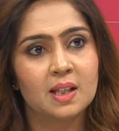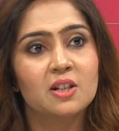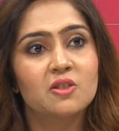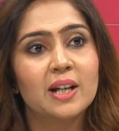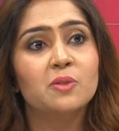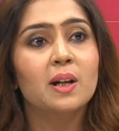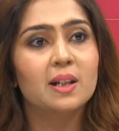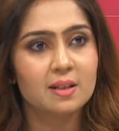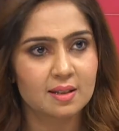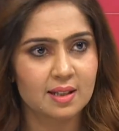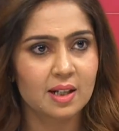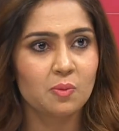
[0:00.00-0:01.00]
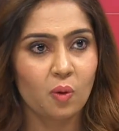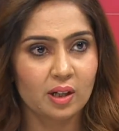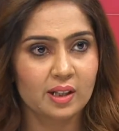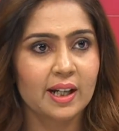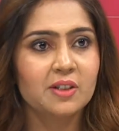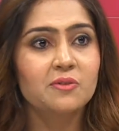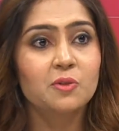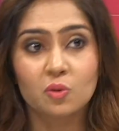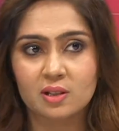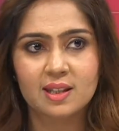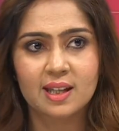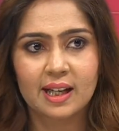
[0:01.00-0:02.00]
Try to understand what kind of
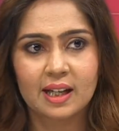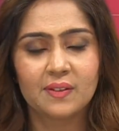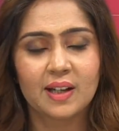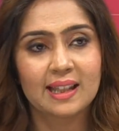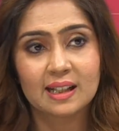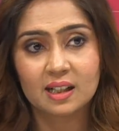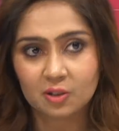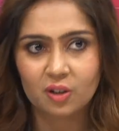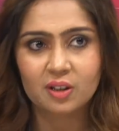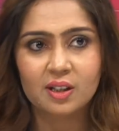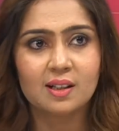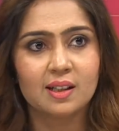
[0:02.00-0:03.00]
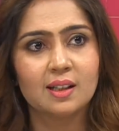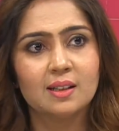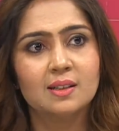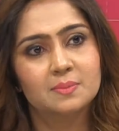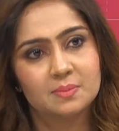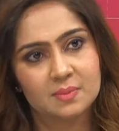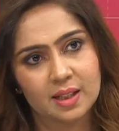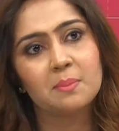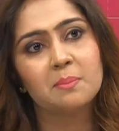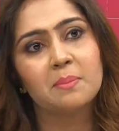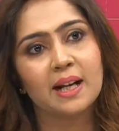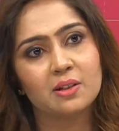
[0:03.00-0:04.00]
goals they have, and accordingly then
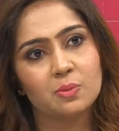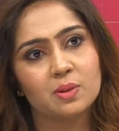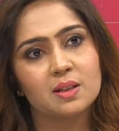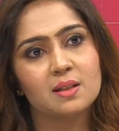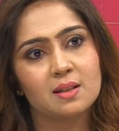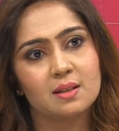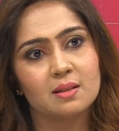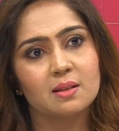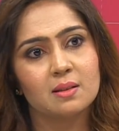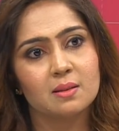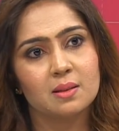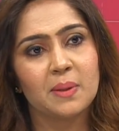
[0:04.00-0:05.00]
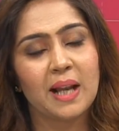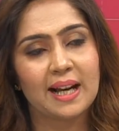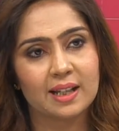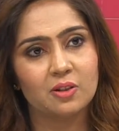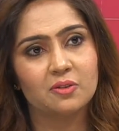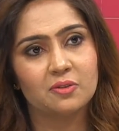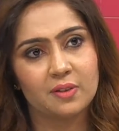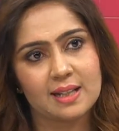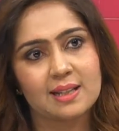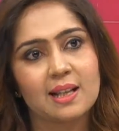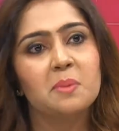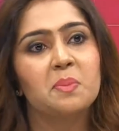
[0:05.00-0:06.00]
come back towards the planning of
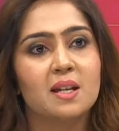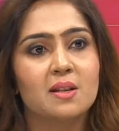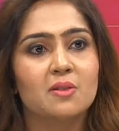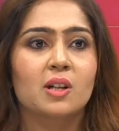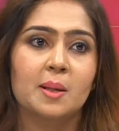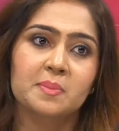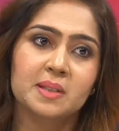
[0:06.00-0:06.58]
SIPs or lump